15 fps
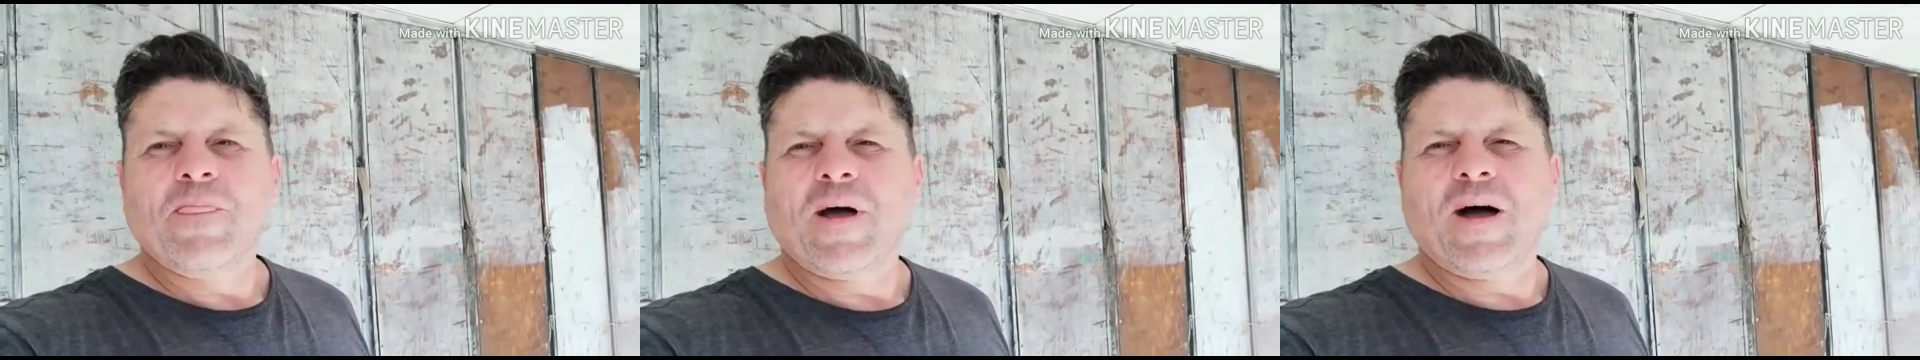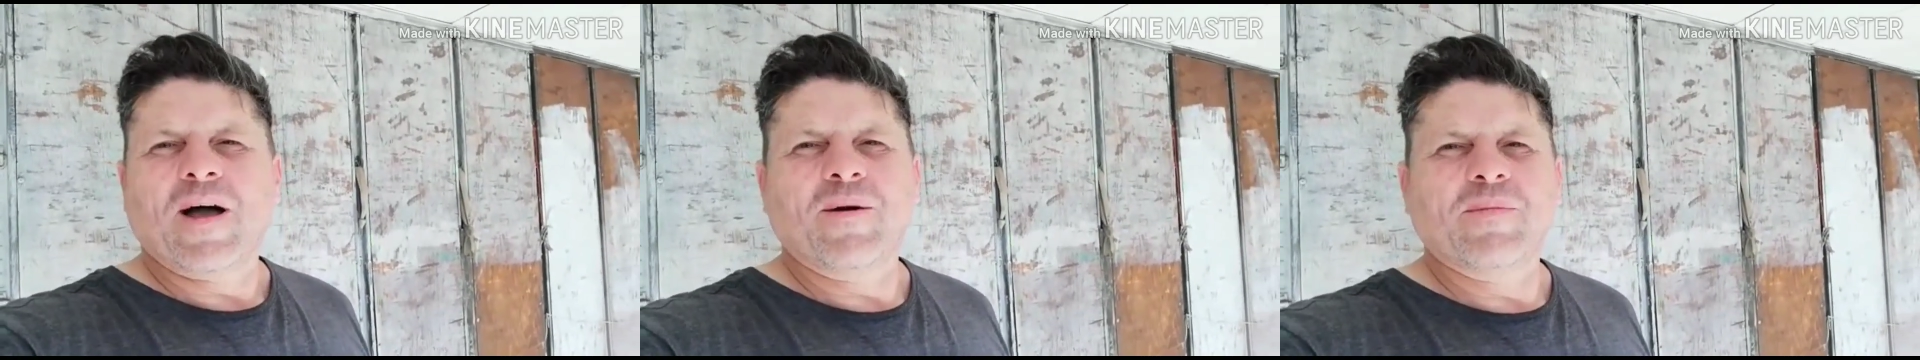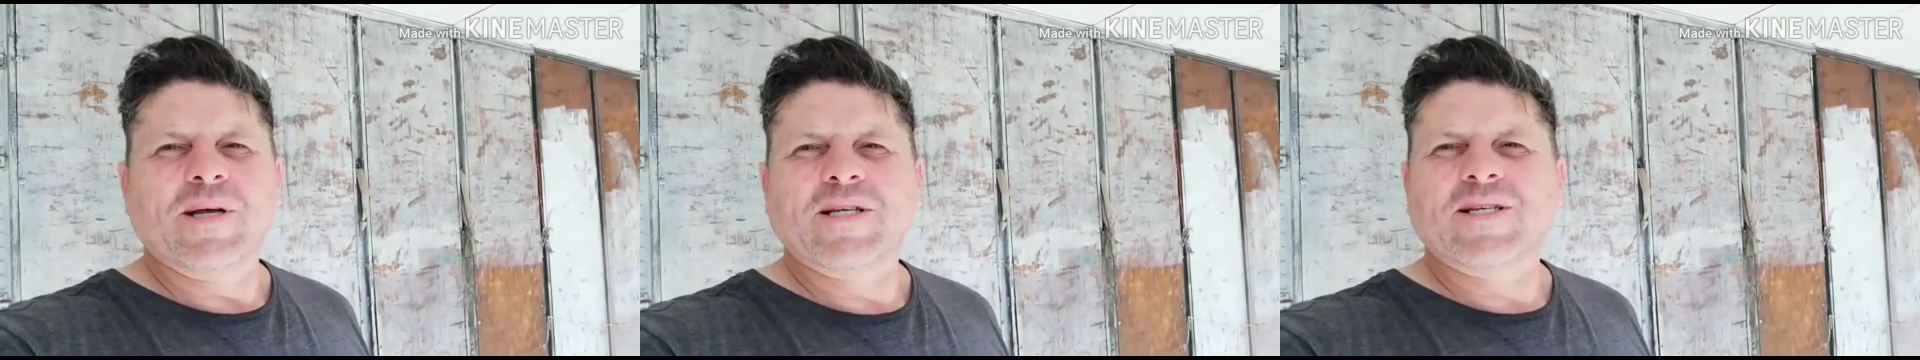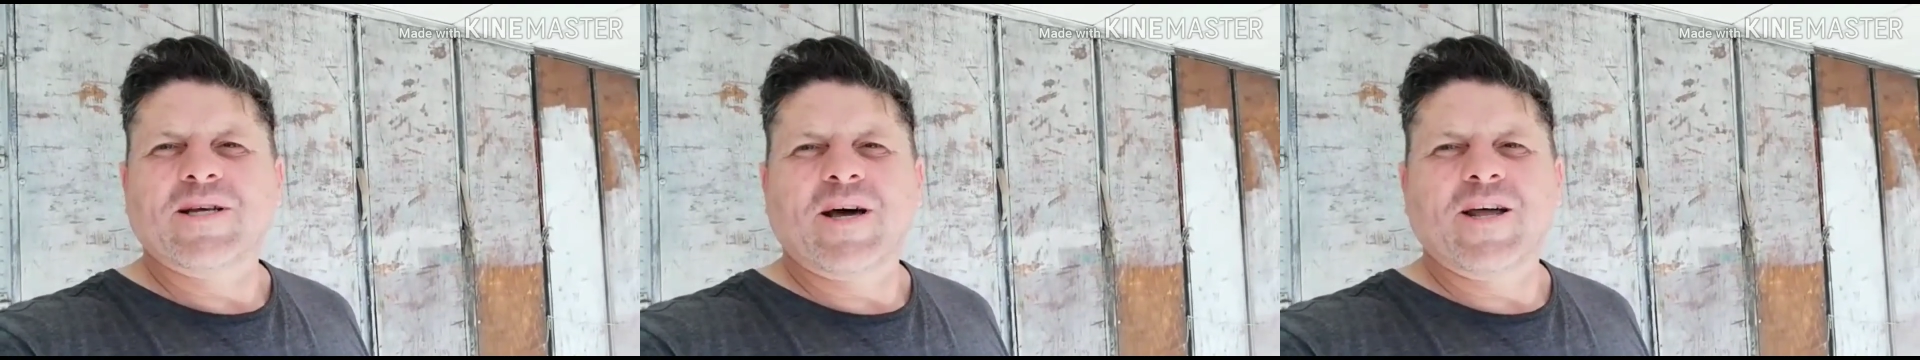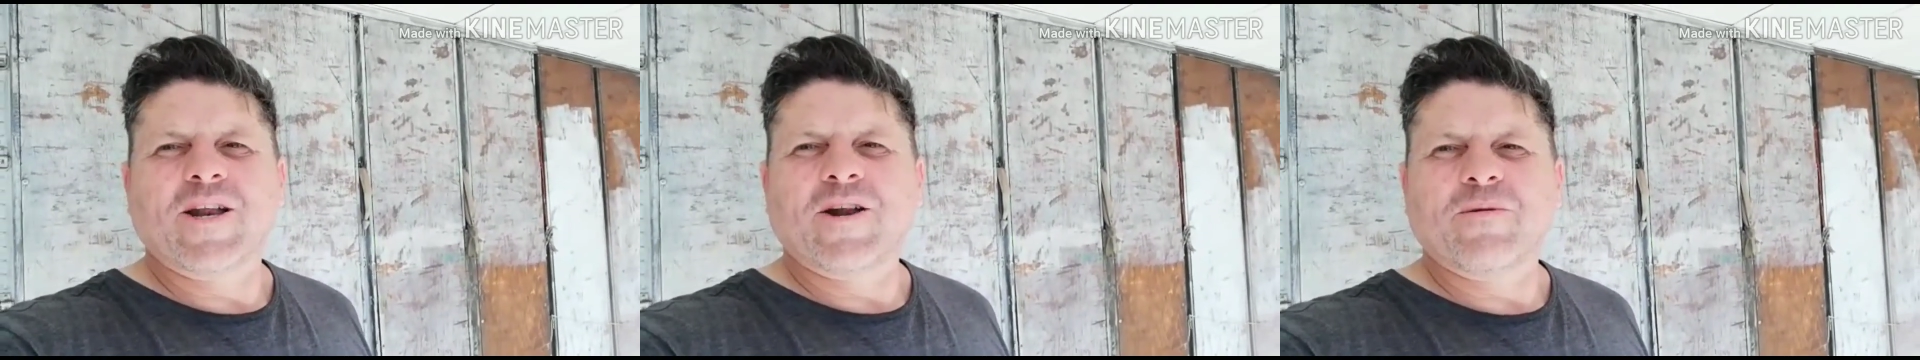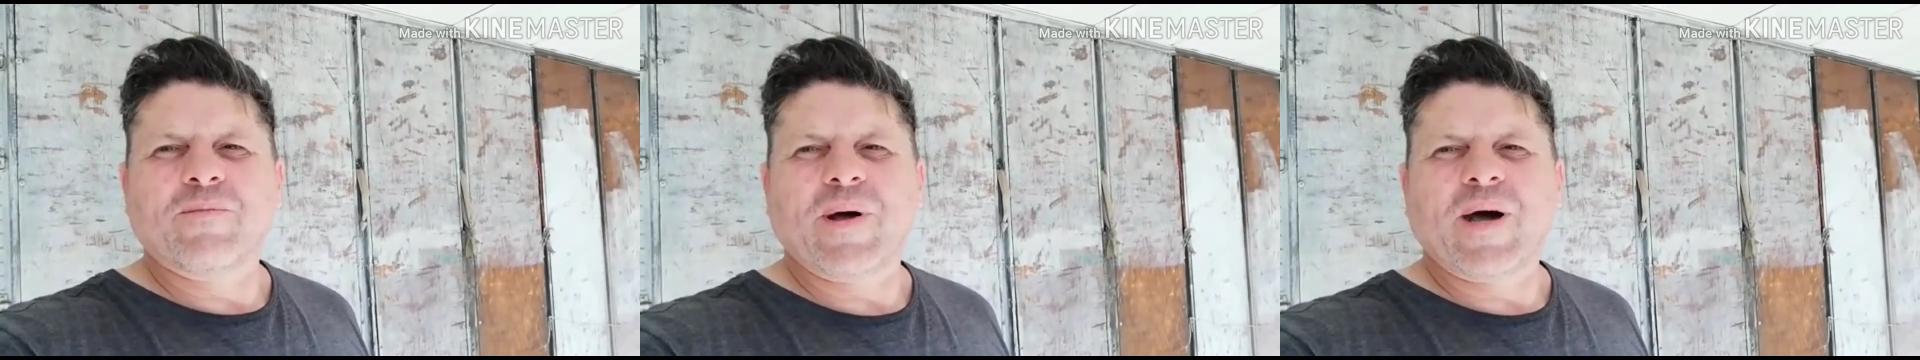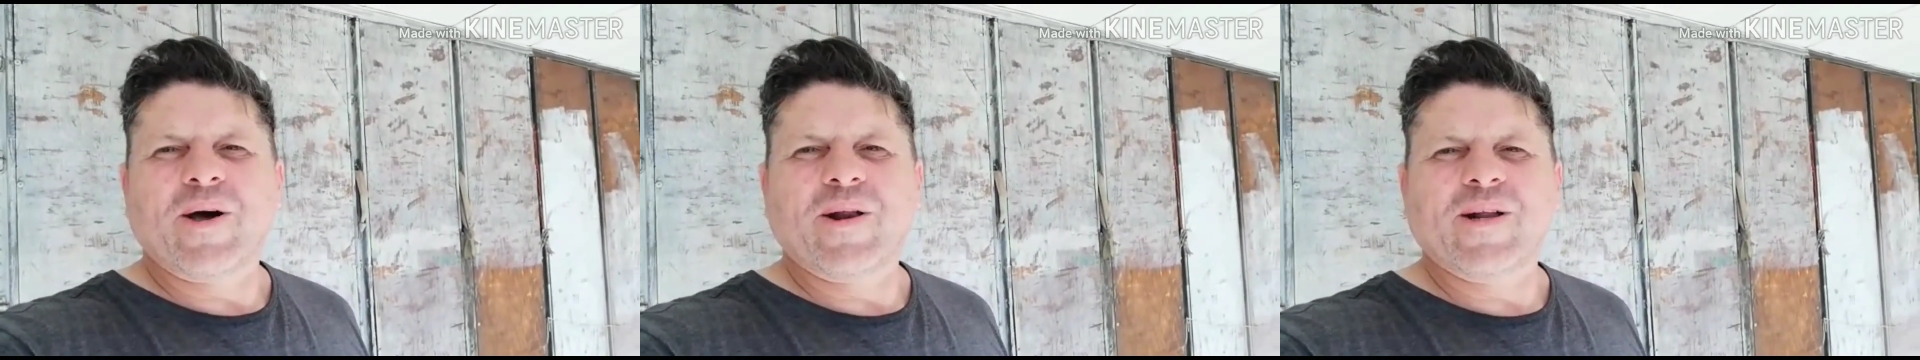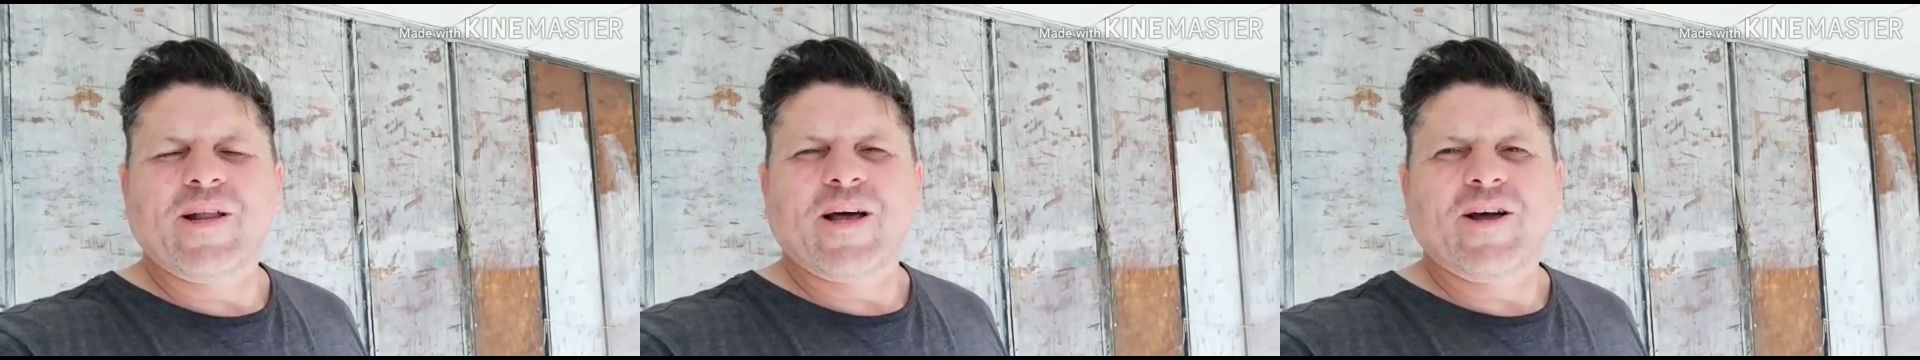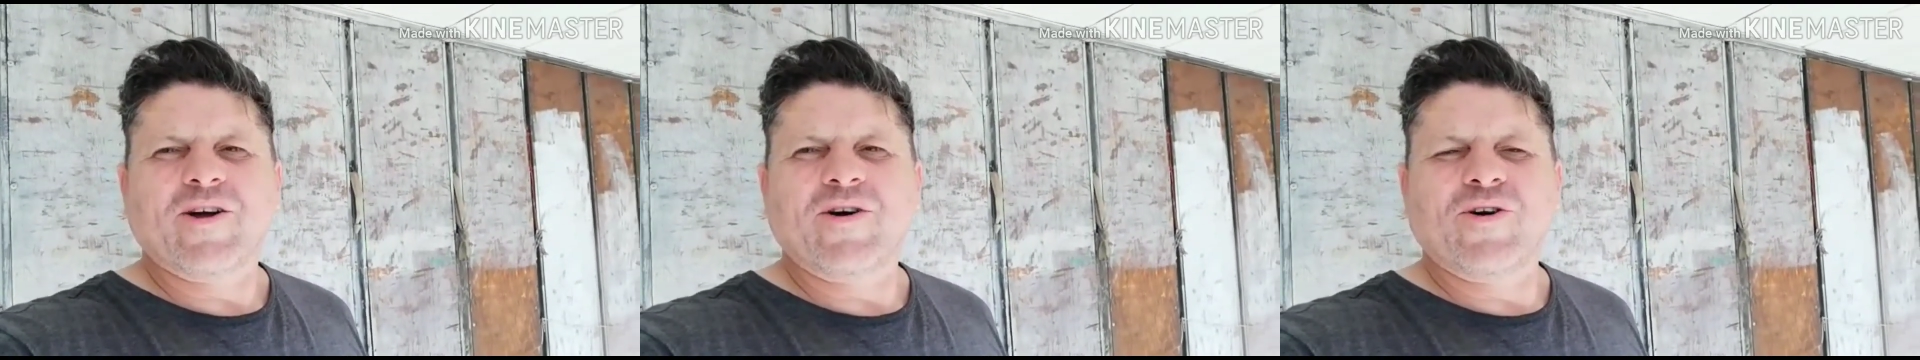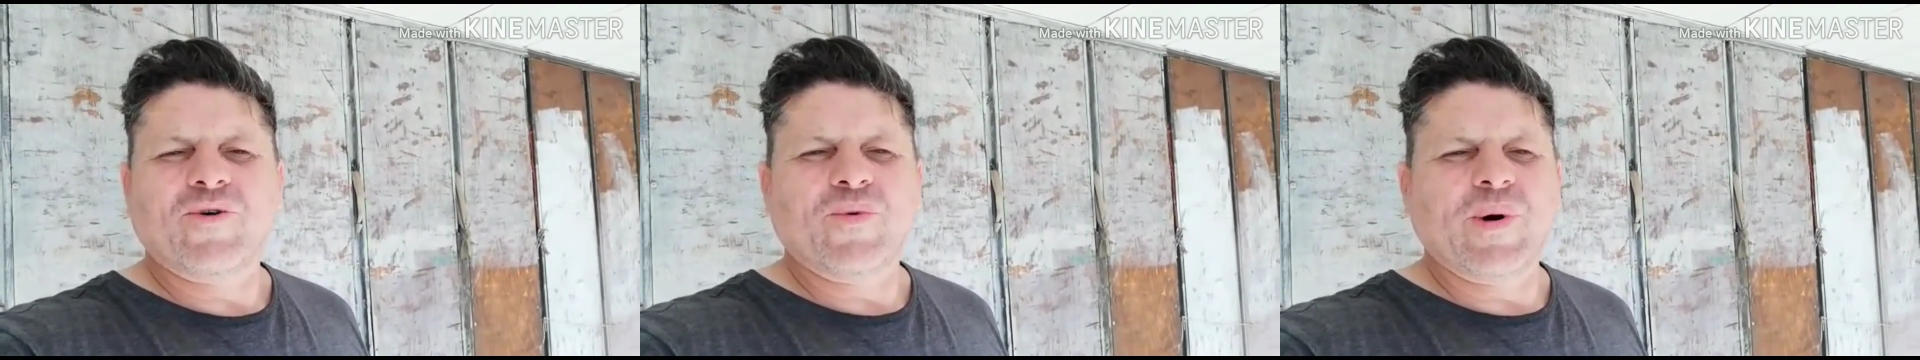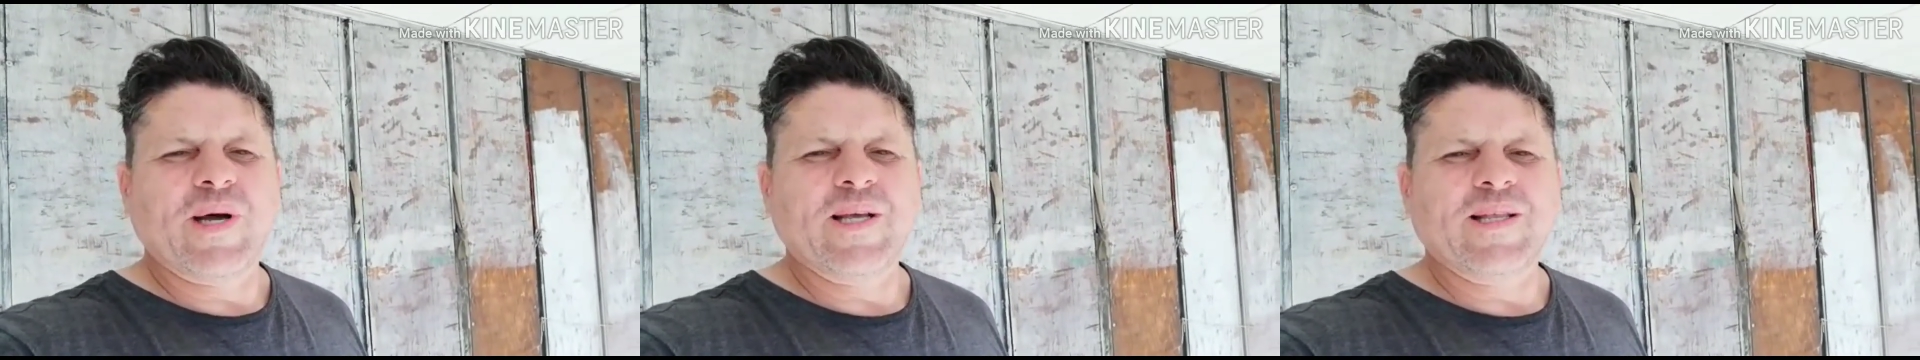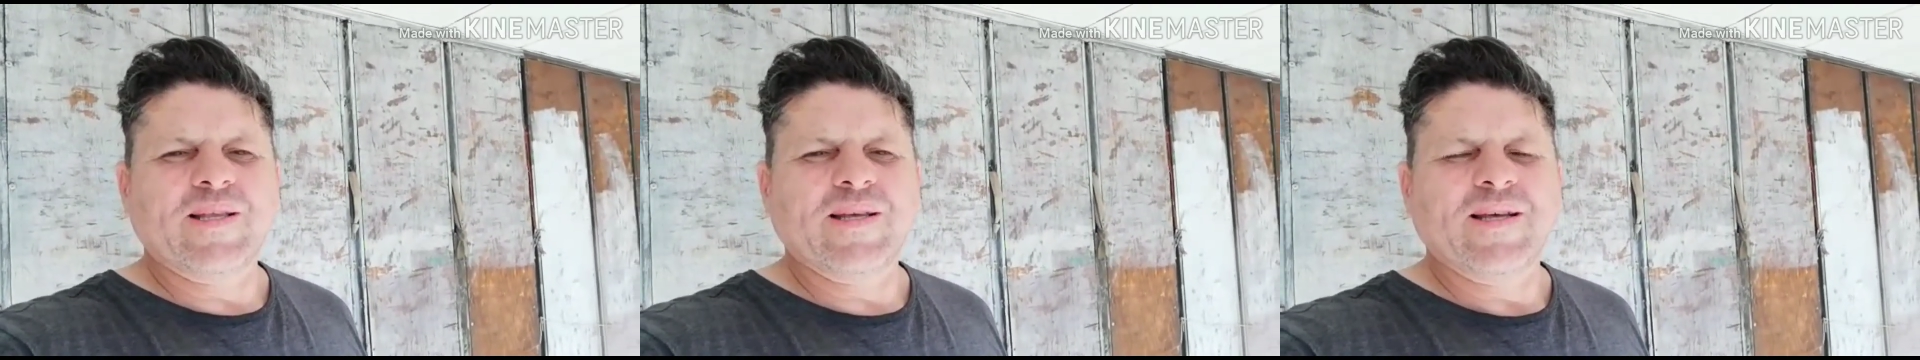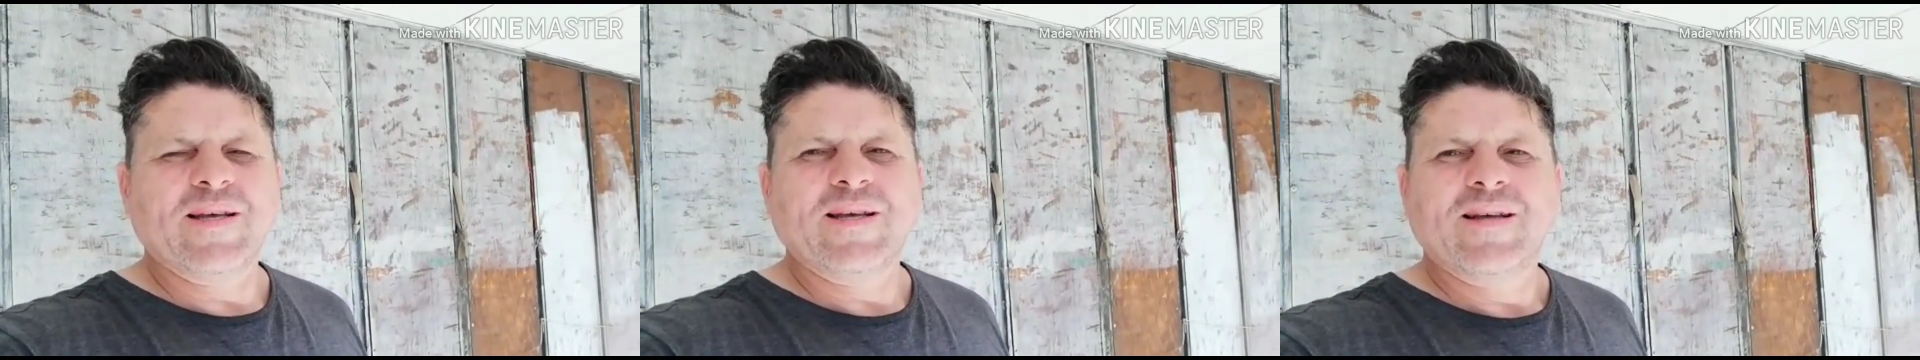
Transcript: I'm excited about it. I can't wait.